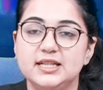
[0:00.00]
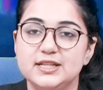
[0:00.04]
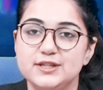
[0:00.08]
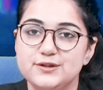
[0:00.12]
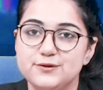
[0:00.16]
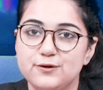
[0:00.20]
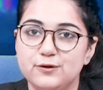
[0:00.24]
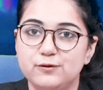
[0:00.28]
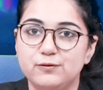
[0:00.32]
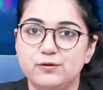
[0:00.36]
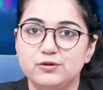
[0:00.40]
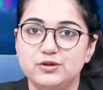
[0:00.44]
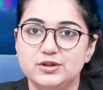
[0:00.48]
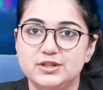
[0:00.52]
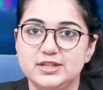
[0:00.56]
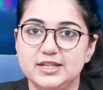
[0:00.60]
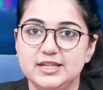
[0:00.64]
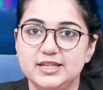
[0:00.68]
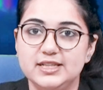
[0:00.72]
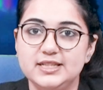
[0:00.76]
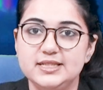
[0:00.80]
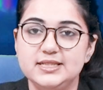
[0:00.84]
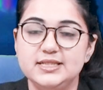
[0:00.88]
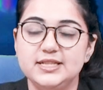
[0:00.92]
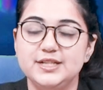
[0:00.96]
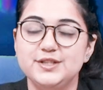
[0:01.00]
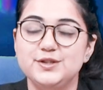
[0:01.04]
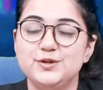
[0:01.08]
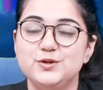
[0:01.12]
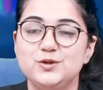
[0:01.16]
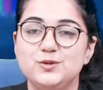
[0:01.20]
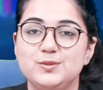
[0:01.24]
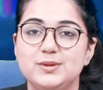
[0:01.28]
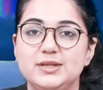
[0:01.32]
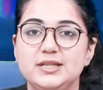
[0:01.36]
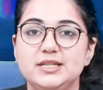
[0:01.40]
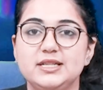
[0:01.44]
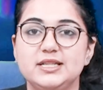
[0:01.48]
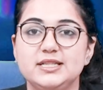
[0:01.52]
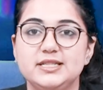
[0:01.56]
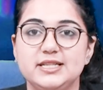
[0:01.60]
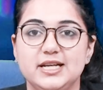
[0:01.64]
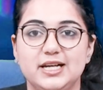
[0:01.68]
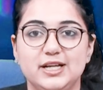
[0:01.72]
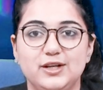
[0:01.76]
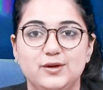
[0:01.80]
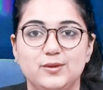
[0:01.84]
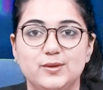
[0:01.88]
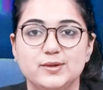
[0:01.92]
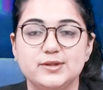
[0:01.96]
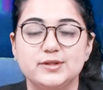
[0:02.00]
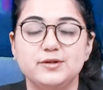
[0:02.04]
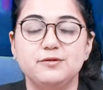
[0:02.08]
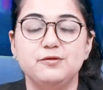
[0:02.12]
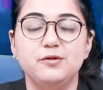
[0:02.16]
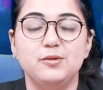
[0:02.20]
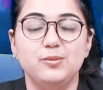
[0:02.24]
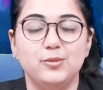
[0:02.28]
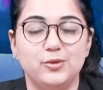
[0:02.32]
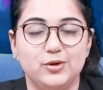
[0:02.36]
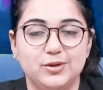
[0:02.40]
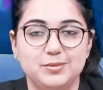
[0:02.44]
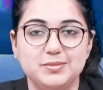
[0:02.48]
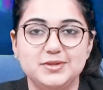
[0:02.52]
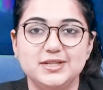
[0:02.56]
That's all for today. Stay tuned to Medical Dialogues for more